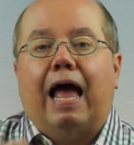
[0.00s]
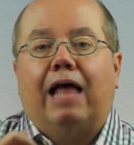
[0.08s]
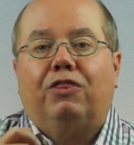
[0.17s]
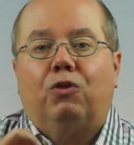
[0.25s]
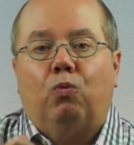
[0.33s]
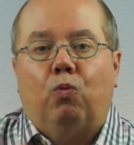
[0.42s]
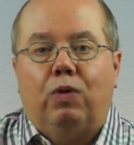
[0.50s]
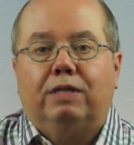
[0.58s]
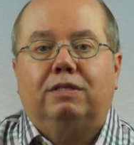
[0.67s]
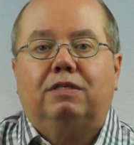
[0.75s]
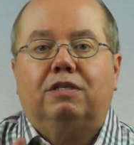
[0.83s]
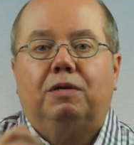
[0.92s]
and the
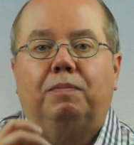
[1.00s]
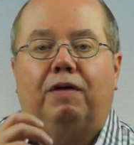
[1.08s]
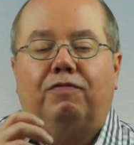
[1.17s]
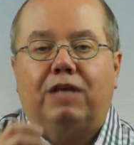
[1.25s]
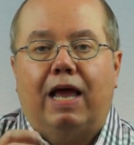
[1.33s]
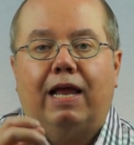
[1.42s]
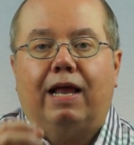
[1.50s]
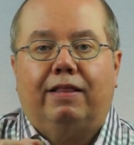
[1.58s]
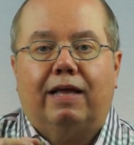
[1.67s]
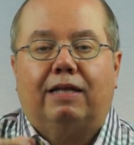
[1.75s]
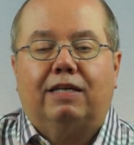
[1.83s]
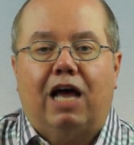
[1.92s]
wisdom of taking
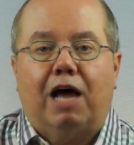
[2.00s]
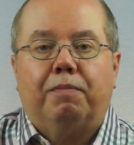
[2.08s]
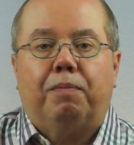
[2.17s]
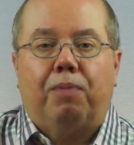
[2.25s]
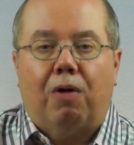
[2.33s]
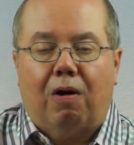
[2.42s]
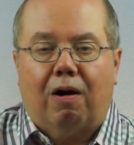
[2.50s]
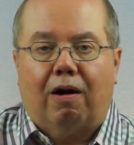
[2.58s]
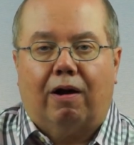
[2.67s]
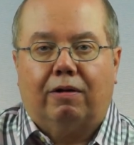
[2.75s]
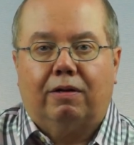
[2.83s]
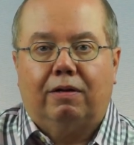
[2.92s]
that time
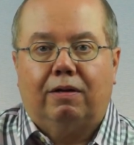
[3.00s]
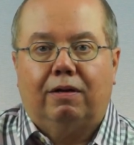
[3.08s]
apart,